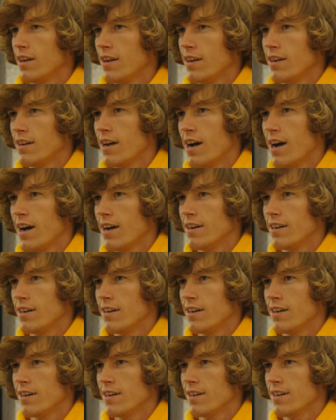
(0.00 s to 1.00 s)
not
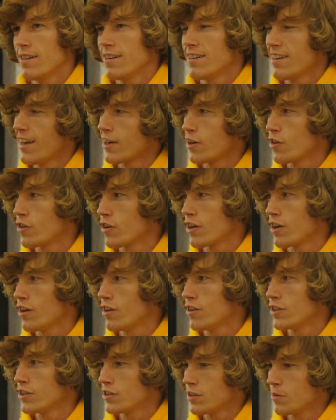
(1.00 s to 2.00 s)
go to
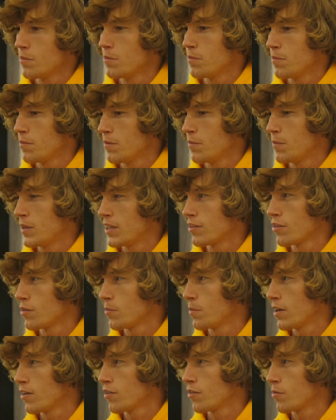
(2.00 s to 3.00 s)
college because their
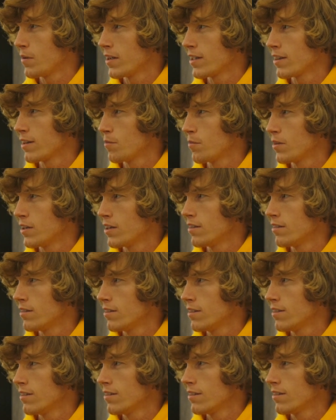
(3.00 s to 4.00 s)
parents make them. You know,
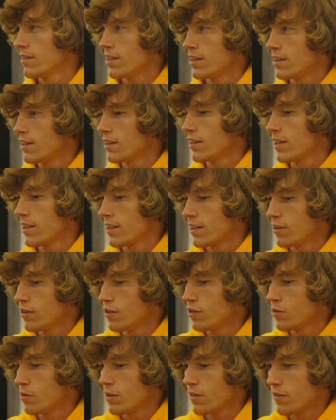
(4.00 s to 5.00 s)
they need to like
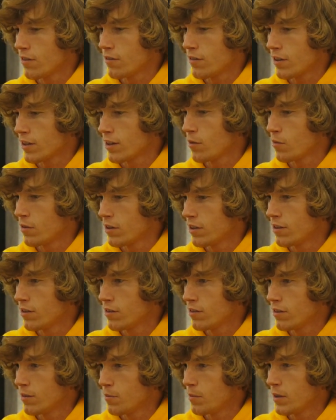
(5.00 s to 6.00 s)
do whatever the fuck they want to
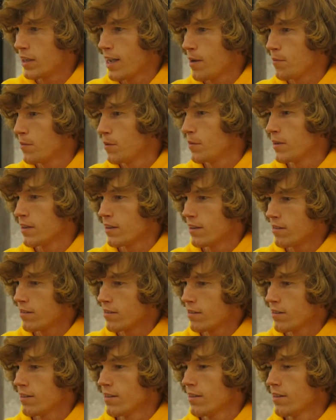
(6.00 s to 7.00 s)
do and be happy, because